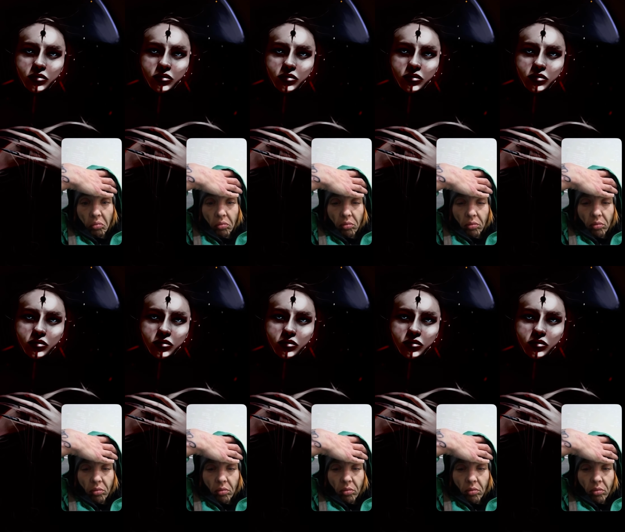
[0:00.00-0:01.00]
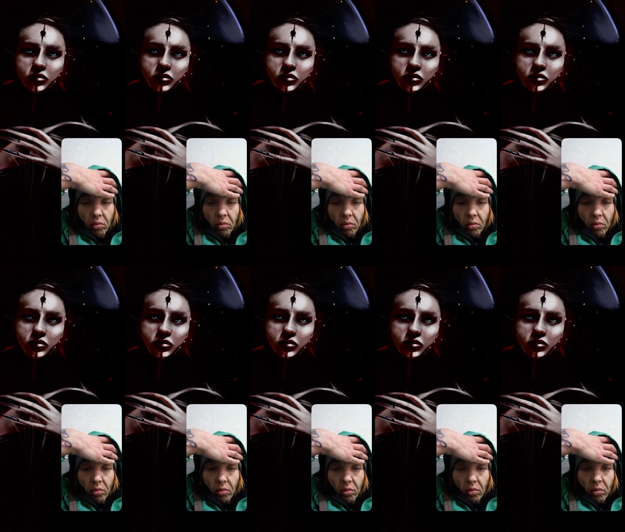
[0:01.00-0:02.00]

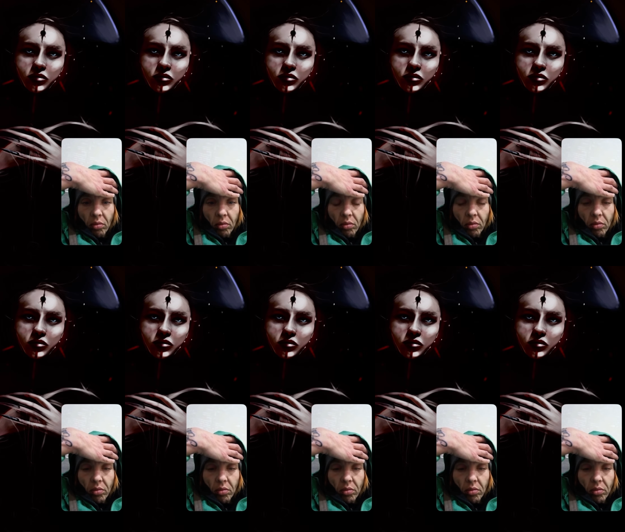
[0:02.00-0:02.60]
[no speech]